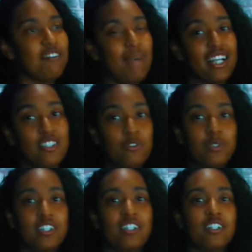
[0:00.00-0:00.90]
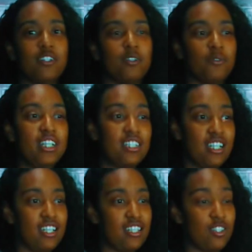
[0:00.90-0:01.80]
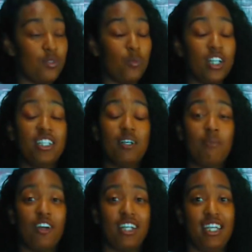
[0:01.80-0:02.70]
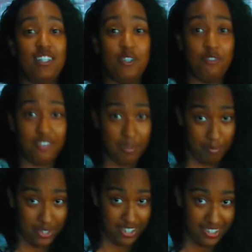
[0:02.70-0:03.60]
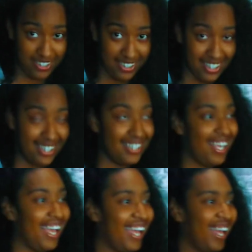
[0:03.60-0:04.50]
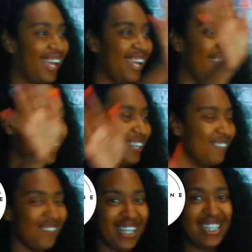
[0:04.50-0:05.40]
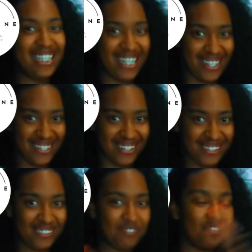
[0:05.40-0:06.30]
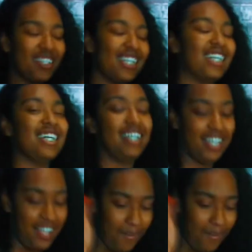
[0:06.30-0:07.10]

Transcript: magazine will reach its one year mark in November. Yay, the one year. Ring the bell for that.